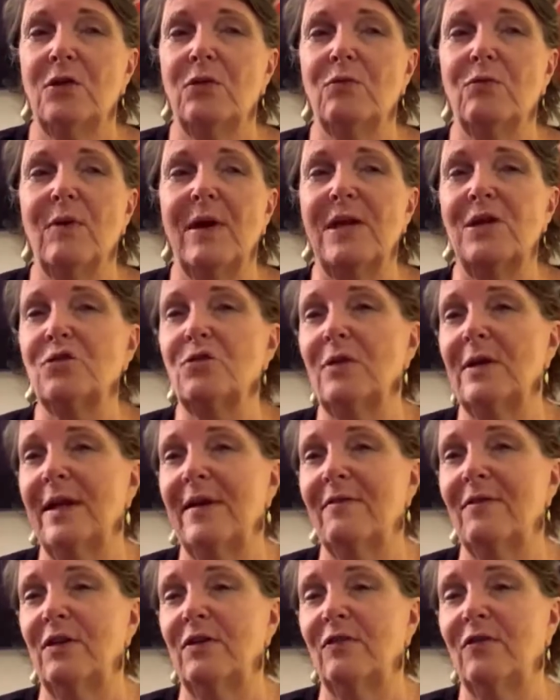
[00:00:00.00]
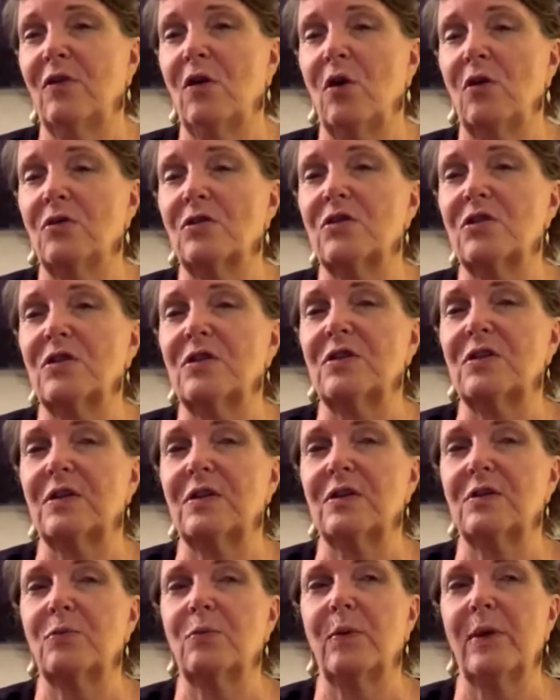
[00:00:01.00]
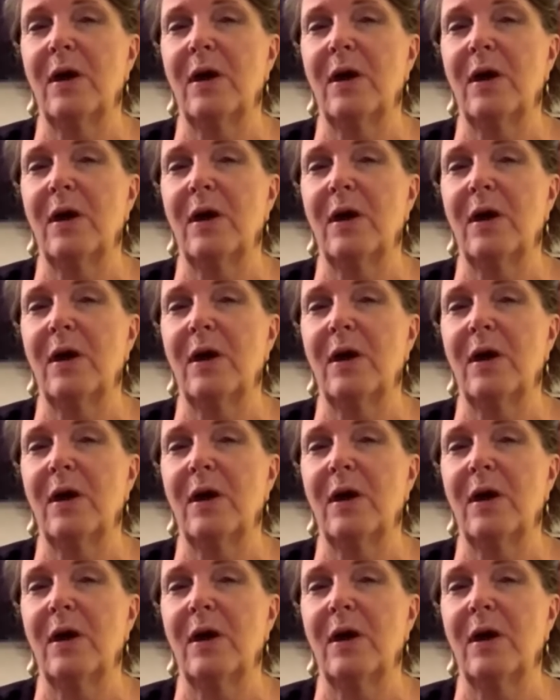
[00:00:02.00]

You raise your level of consciousness.